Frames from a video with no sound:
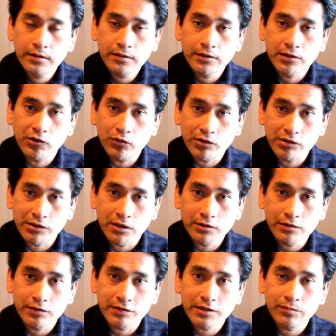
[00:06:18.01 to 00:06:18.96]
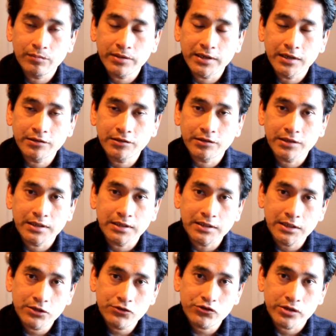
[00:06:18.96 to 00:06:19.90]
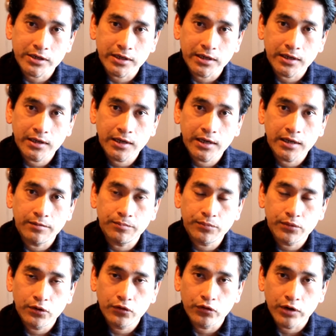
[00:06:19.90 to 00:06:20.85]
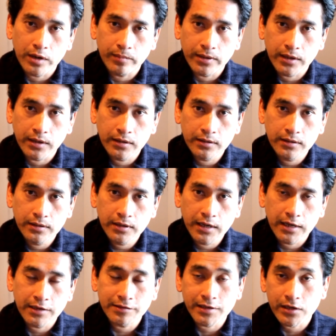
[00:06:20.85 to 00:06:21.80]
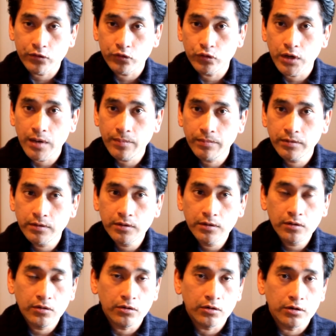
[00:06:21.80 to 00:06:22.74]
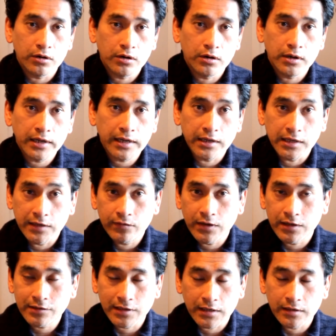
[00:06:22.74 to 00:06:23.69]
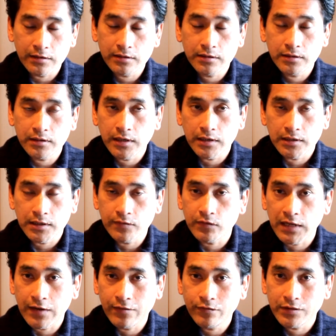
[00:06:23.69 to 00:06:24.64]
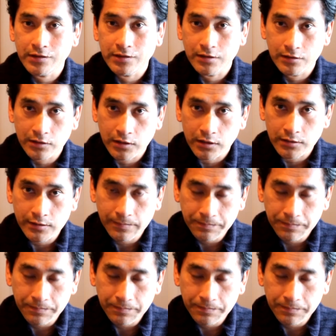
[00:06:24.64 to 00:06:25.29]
They're a result of somebody else's conditioning and programming as they grew up or even as they lived life as an adult.